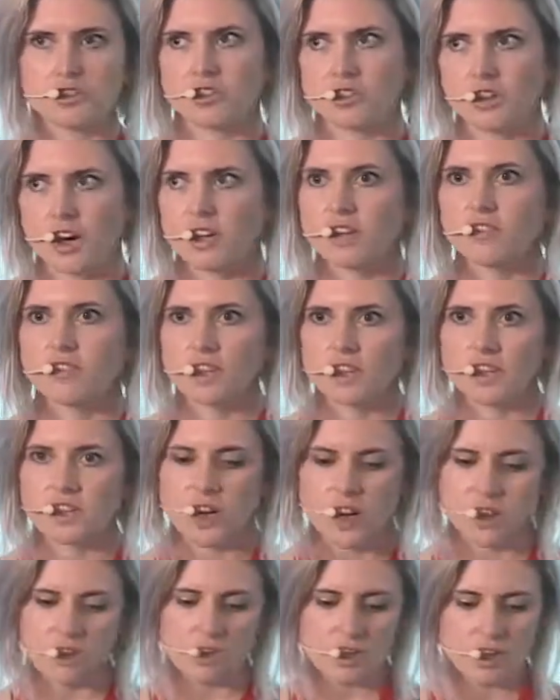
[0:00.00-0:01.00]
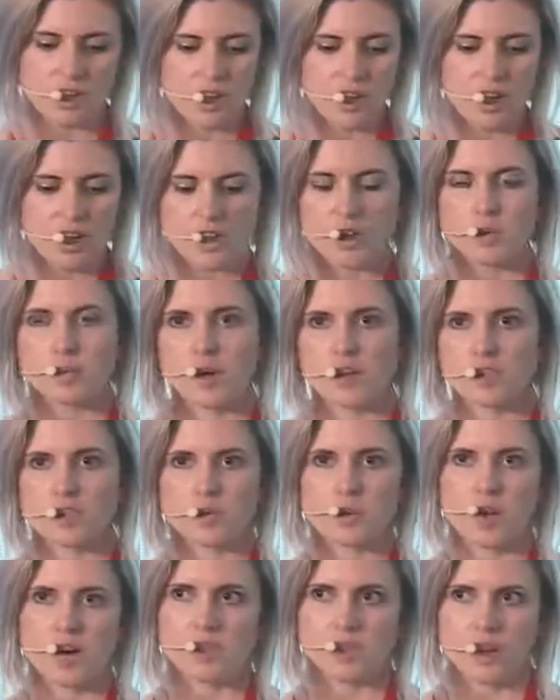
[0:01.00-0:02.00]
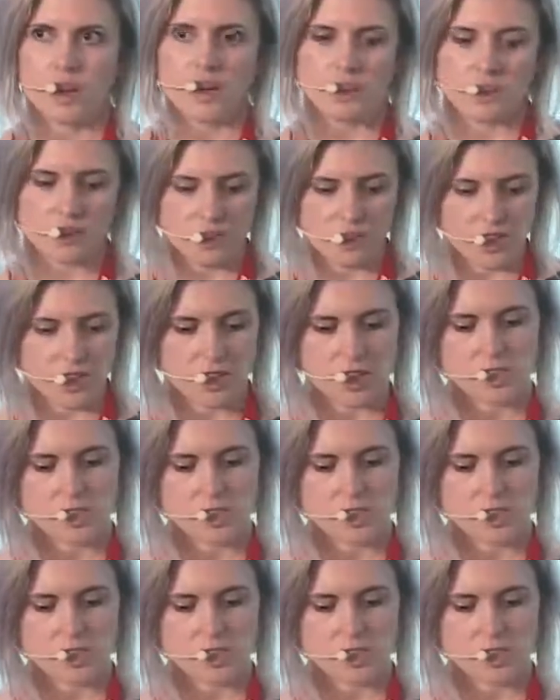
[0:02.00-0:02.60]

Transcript: to try to figure out the best way to handle this